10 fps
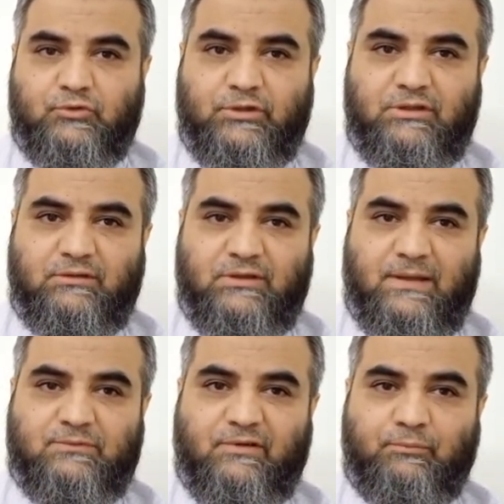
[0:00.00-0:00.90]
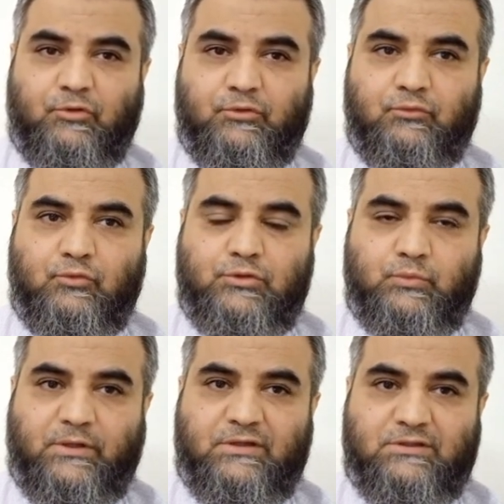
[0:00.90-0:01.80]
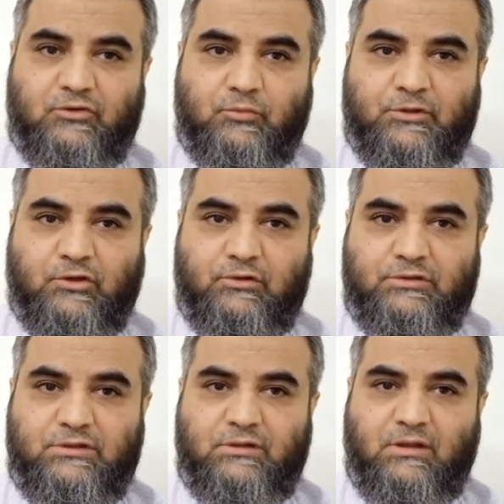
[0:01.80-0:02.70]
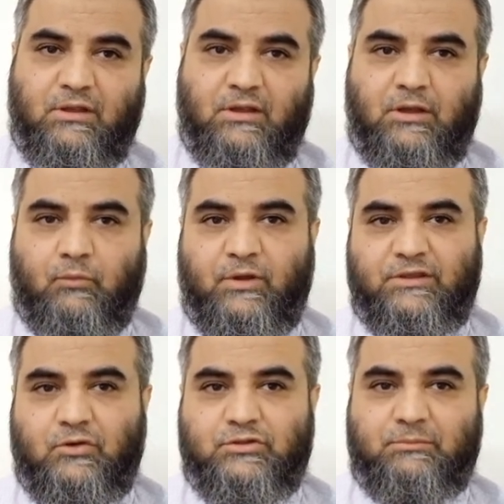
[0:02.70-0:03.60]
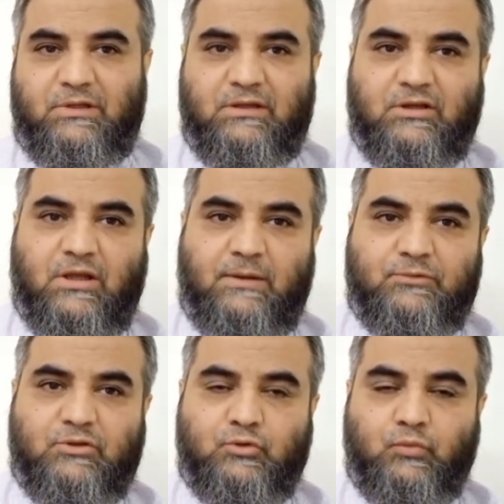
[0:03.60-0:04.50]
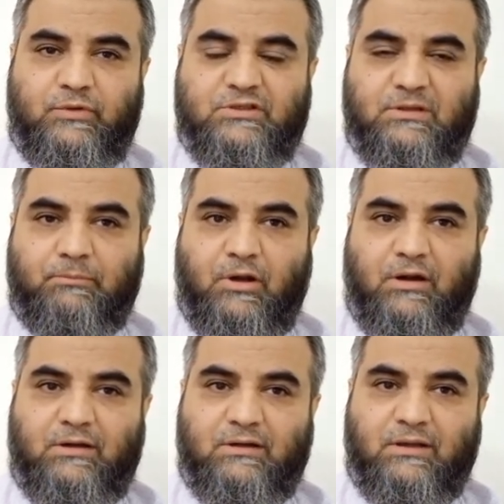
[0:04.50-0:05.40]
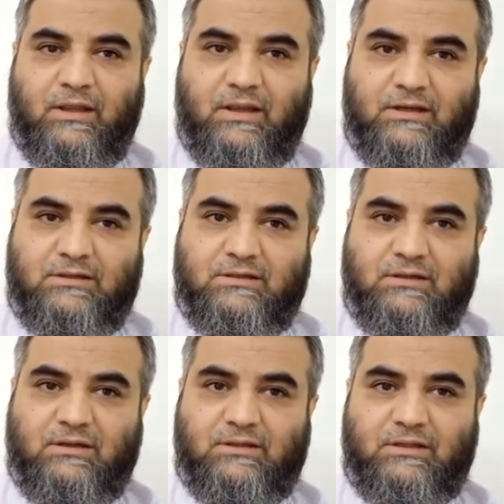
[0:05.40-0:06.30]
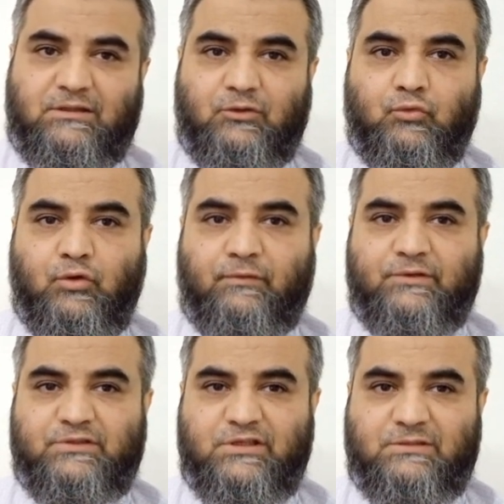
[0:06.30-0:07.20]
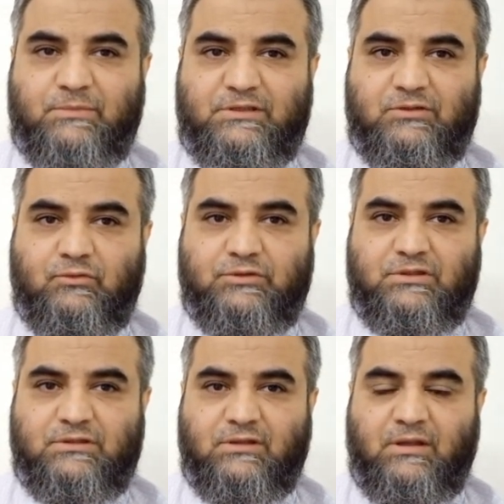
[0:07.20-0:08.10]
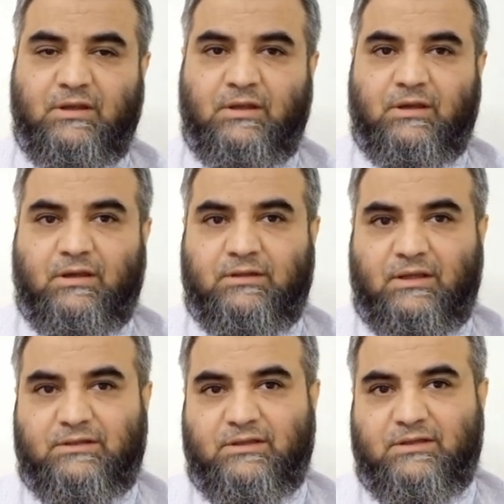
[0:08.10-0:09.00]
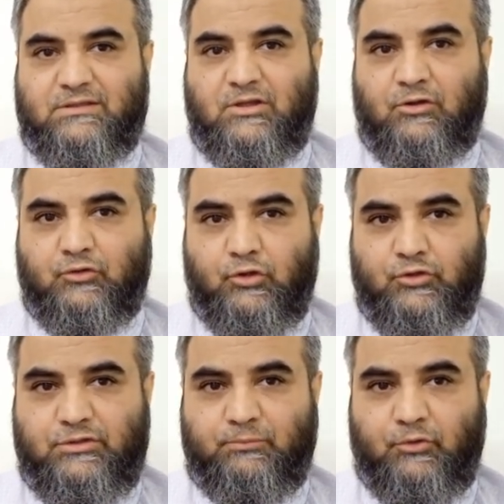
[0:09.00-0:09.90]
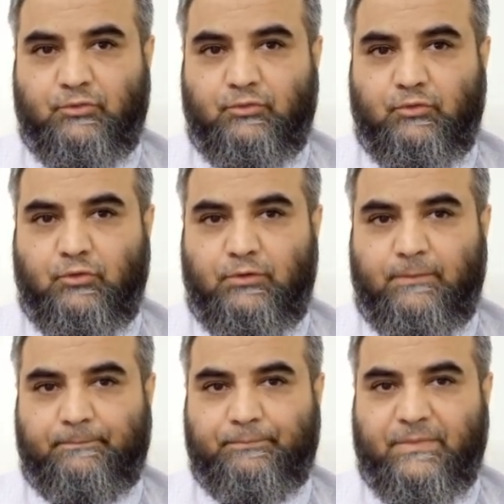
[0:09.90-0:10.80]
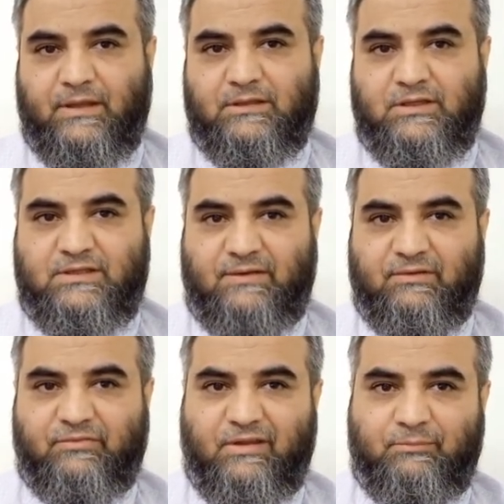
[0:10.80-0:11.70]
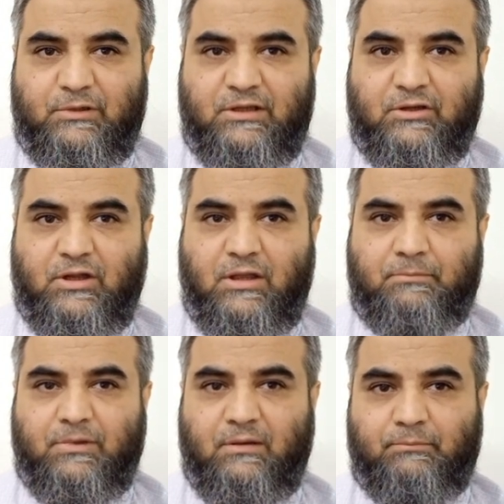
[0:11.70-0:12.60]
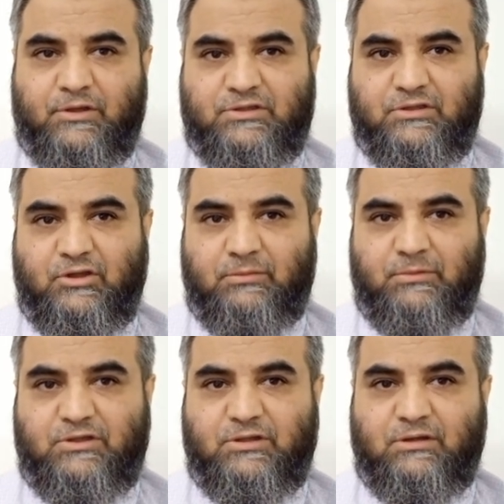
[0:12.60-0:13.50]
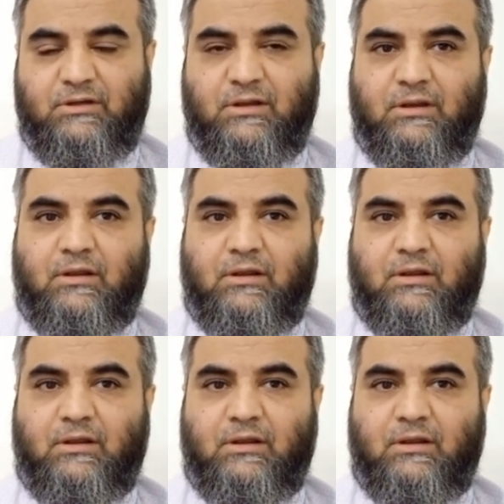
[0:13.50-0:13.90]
three types of protocols. One is the rheumatology, 1000 milligrams, 2 weeks apart, and then they go after 6 months doses. The other is the oncology protocol, 375 milligram per square meter